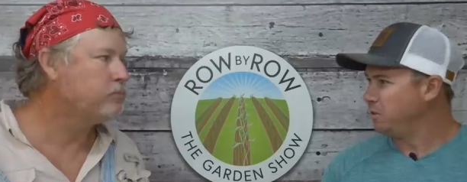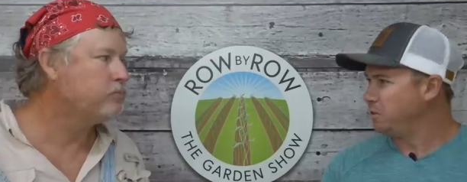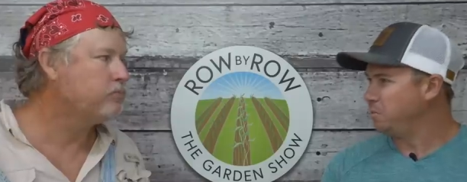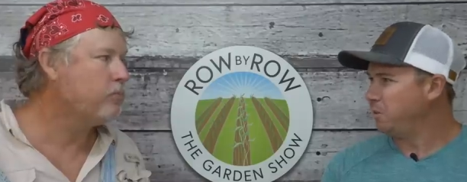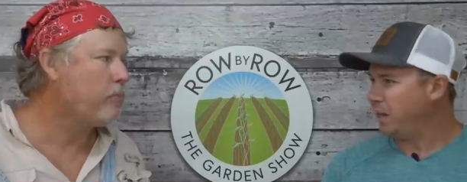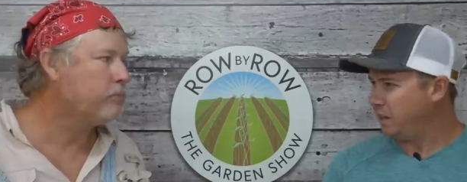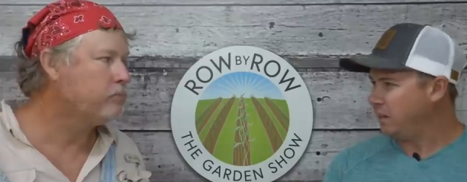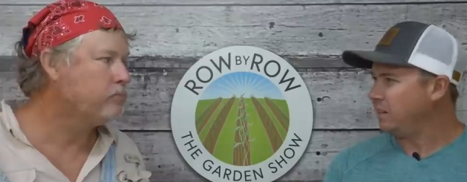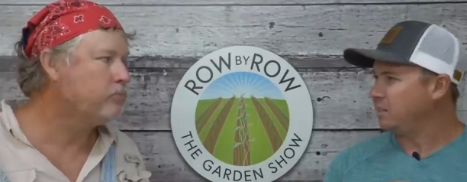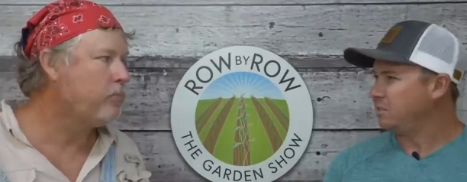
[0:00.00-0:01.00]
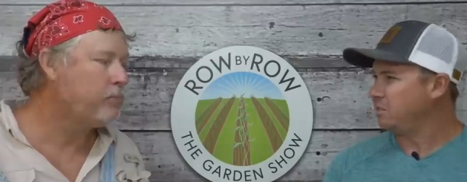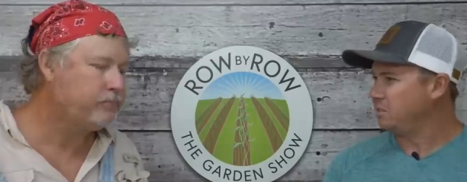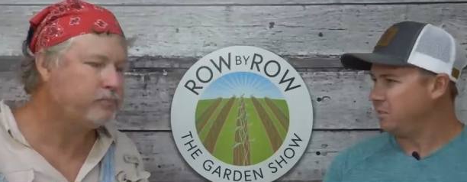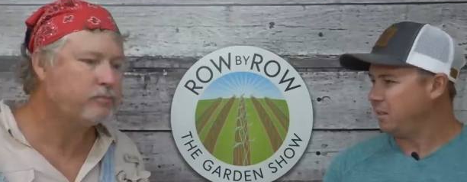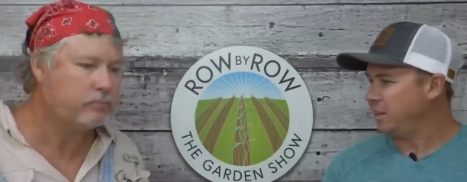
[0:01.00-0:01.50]
Speaker 1: is the makingest,
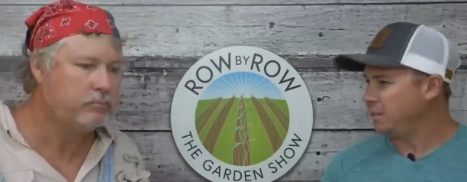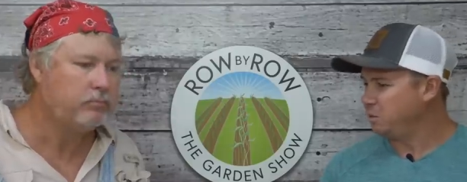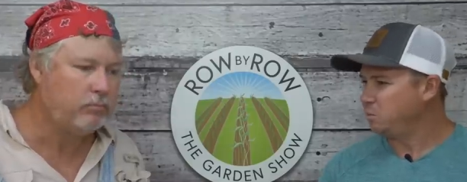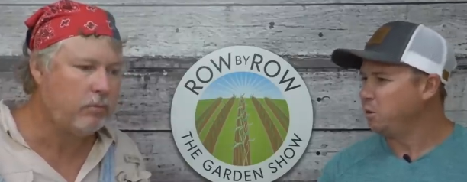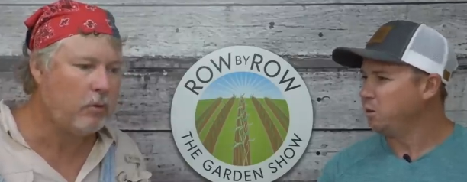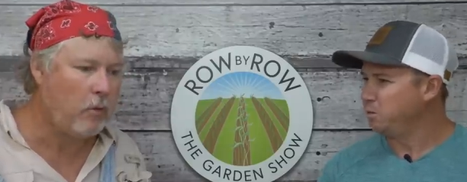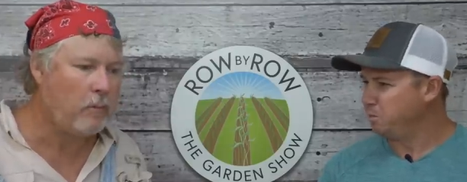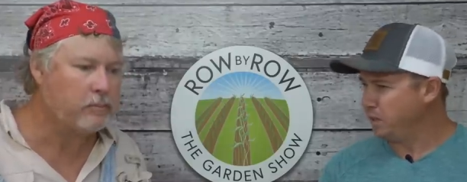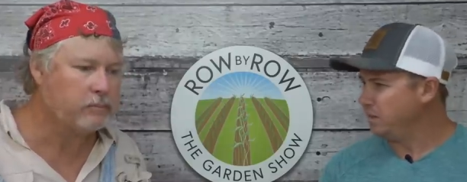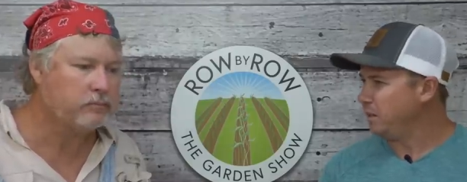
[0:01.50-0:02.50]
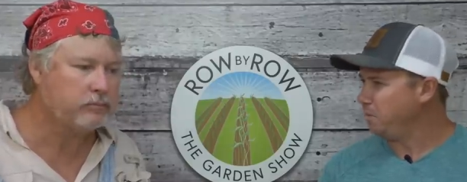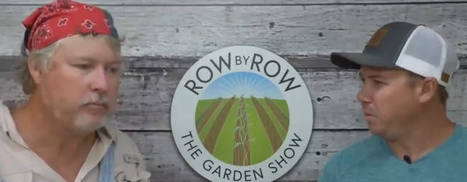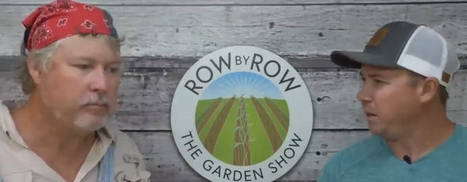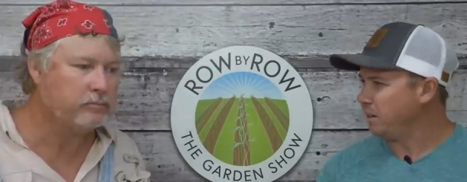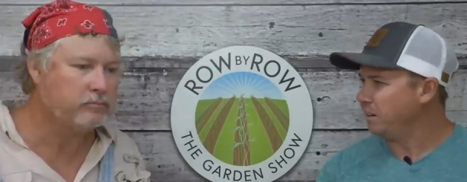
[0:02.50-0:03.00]
and that's a word meaning they
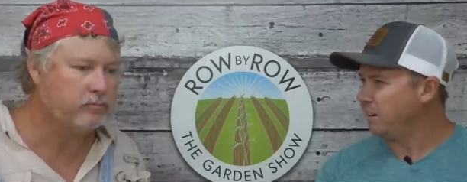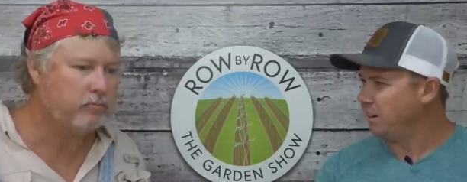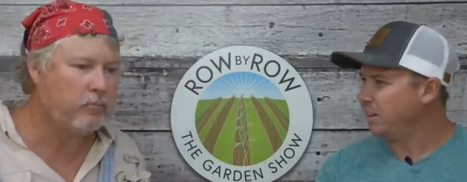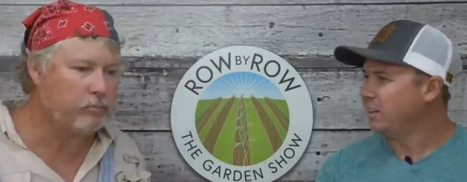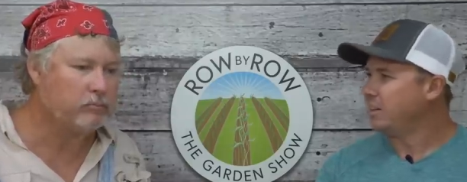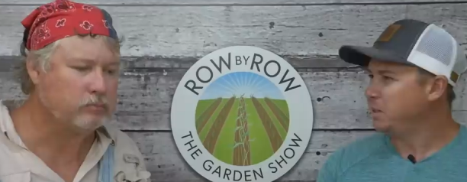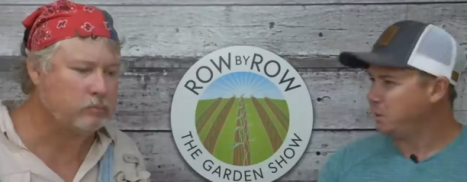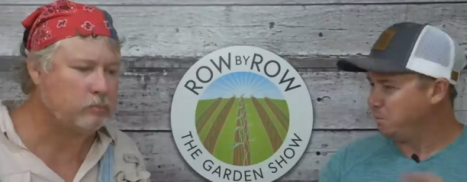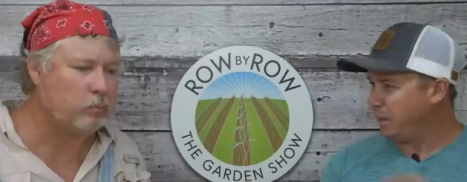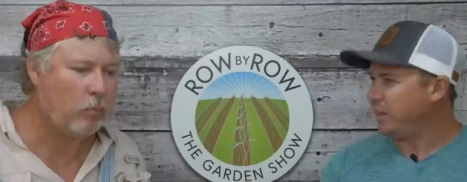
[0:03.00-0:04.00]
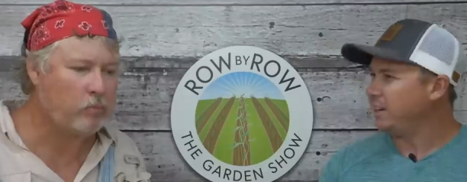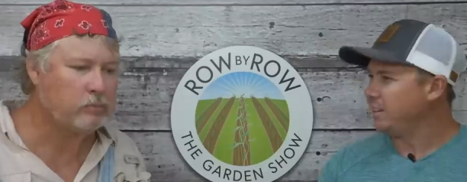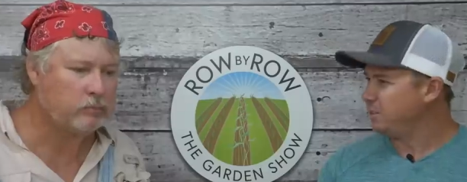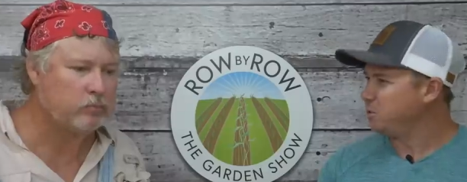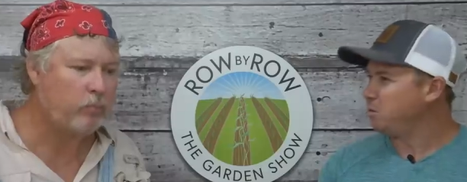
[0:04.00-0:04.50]
make a lot. Mm-hmm. The
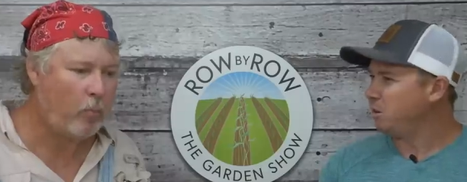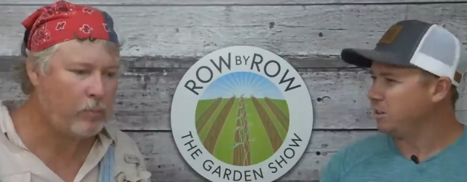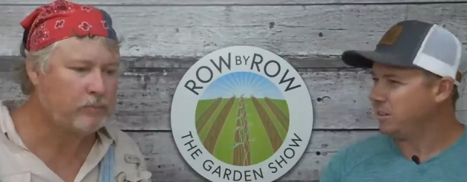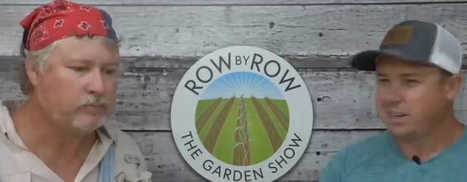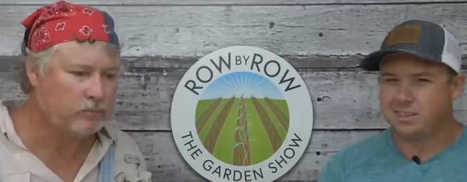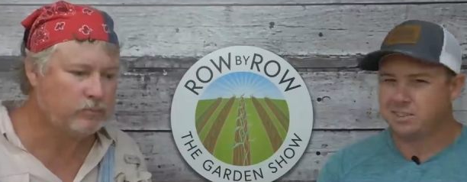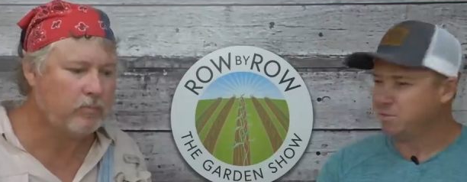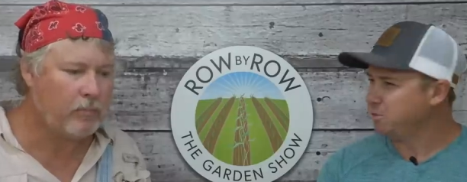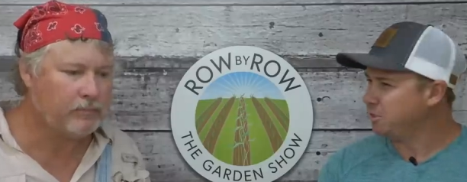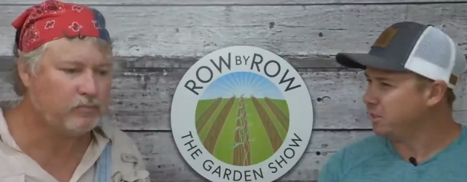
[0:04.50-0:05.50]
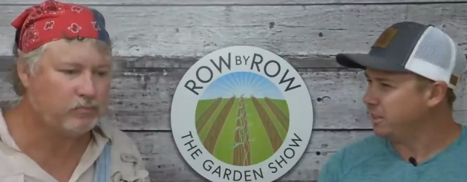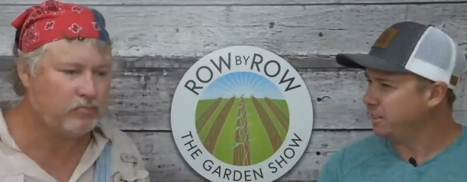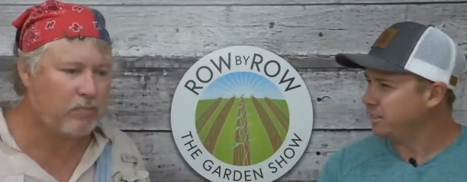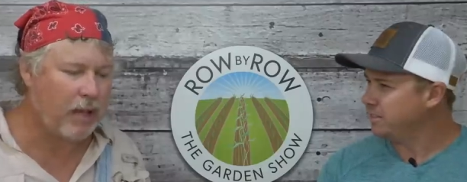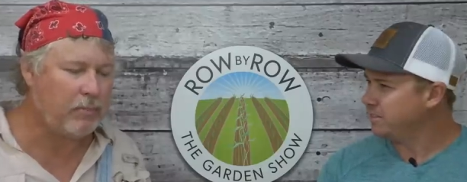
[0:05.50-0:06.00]
makingest squash I have ever
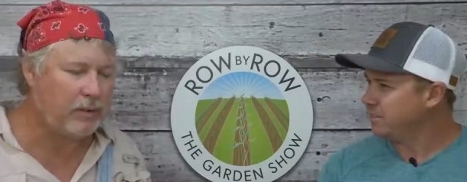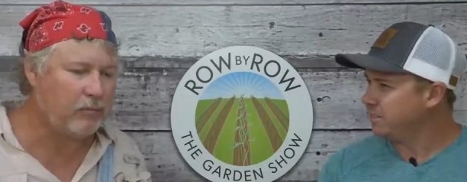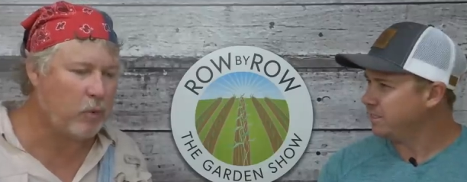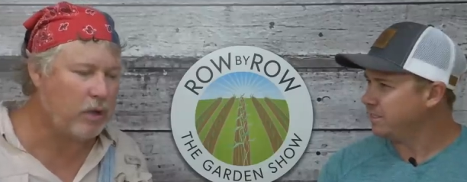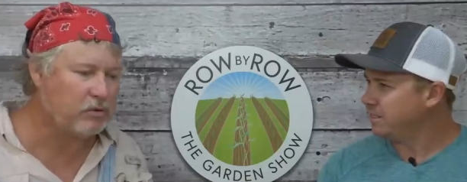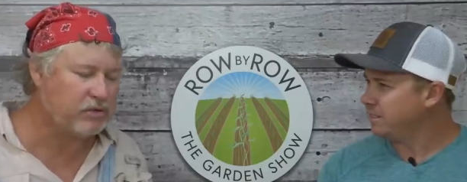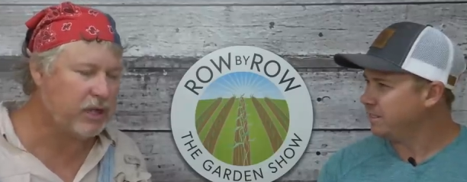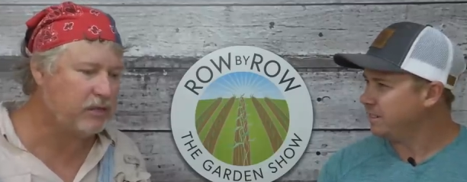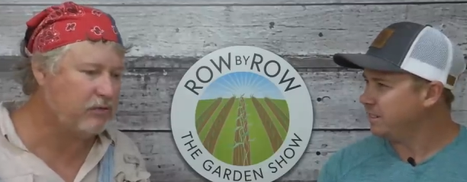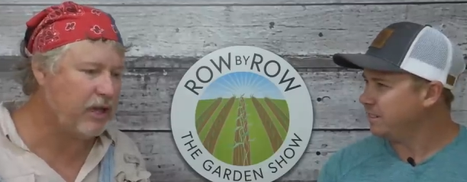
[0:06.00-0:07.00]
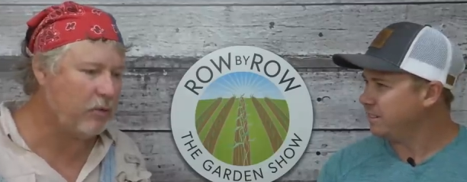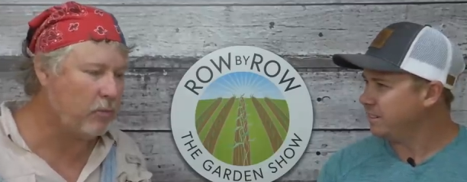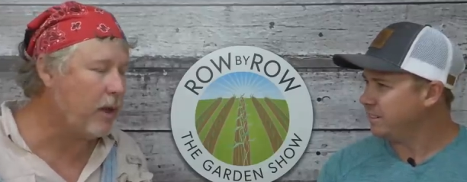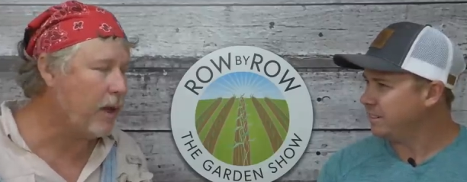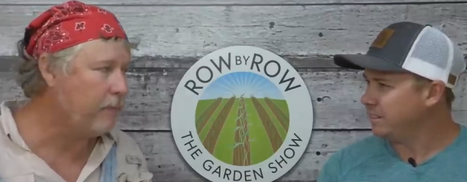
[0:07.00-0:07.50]
seen.
Speaker 2: I've been well satisfied
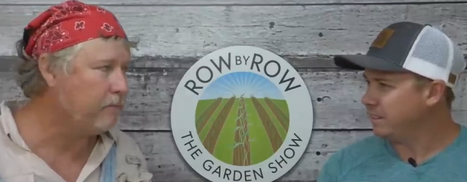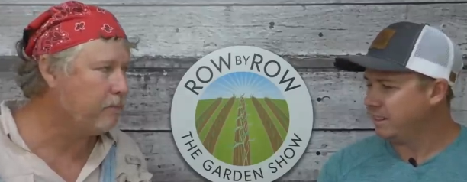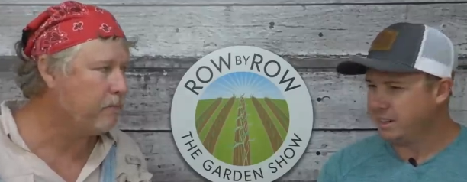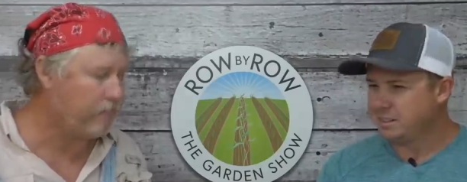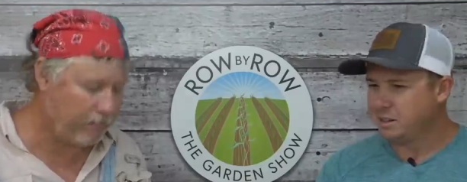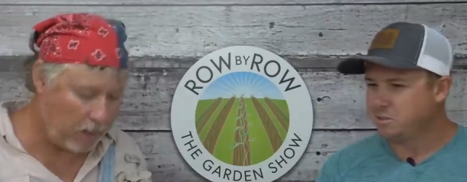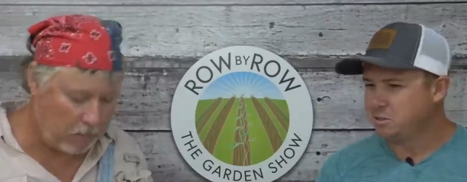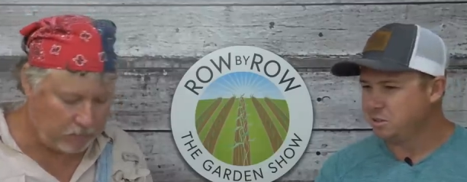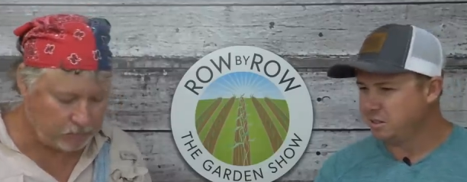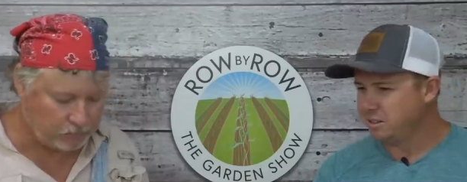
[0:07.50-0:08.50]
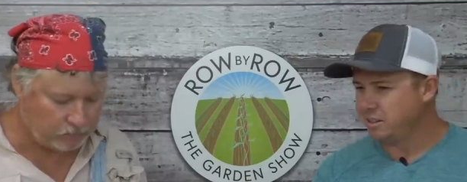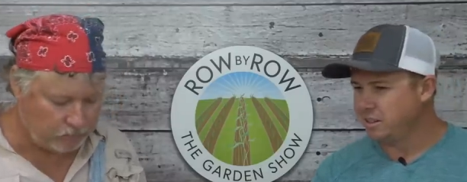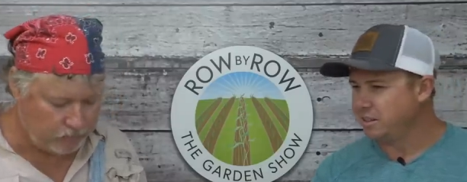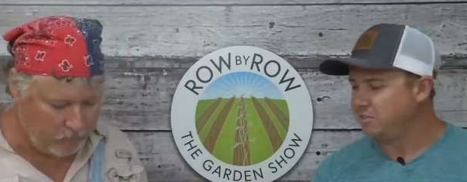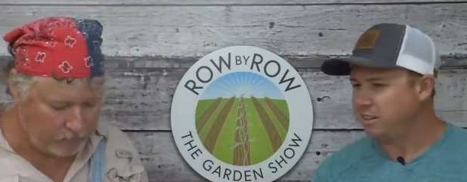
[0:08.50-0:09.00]
with mine.
Speaker 1: I talked to a,
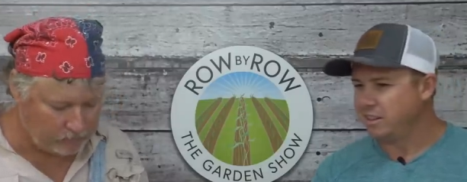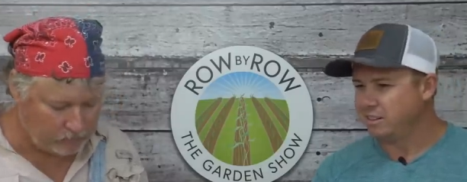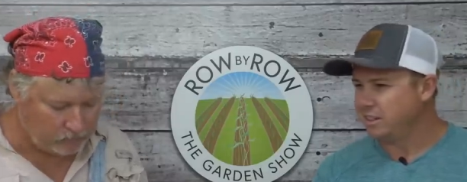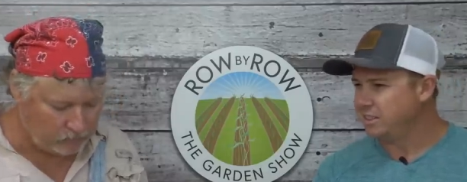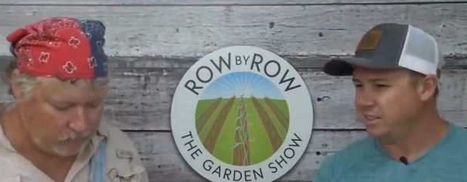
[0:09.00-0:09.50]
another fella, and he